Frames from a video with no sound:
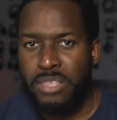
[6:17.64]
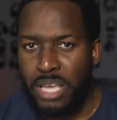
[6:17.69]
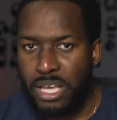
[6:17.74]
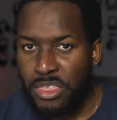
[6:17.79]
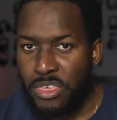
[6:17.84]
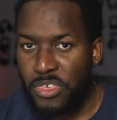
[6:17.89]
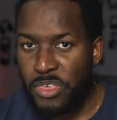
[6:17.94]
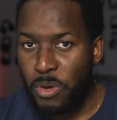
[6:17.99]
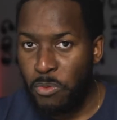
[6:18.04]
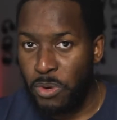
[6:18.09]
the
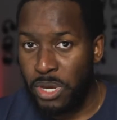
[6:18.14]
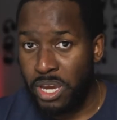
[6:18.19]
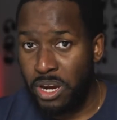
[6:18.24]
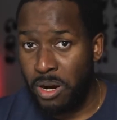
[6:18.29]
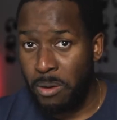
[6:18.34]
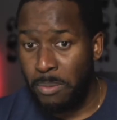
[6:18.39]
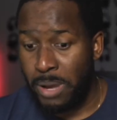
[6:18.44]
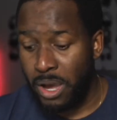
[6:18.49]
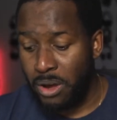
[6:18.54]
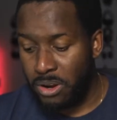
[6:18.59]
other thing we
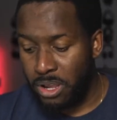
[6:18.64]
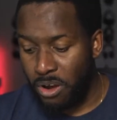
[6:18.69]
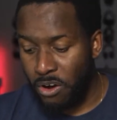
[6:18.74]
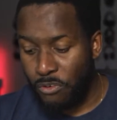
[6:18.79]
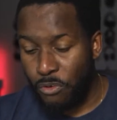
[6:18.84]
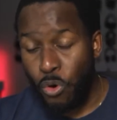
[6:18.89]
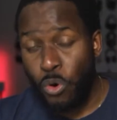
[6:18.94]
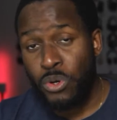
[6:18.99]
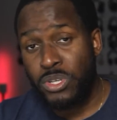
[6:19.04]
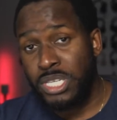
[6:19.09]
care about,
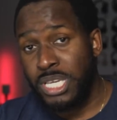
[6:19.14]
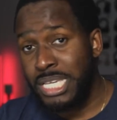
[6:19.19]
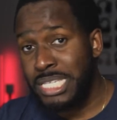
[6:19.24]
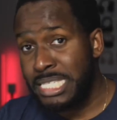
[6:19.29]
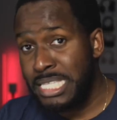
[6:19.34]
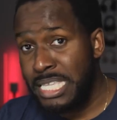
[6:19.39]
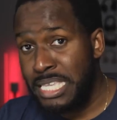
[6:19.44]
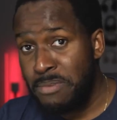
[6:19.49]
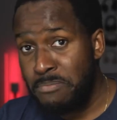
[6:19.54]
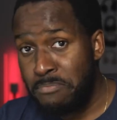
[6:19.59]
of course,
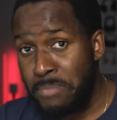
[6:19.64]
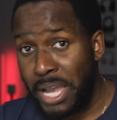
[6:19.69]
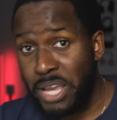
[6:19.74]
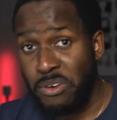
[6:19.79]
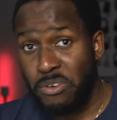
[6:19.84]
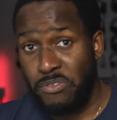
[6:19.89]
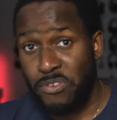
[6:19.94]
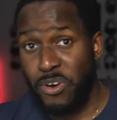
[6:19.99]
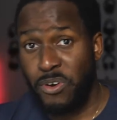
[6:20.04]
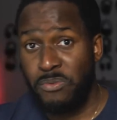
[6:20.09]
is the
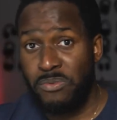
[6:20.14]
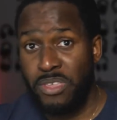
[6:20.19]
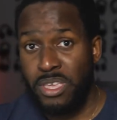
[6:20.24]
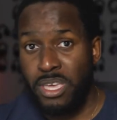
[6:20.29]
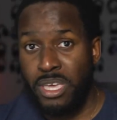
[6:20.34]
microphone.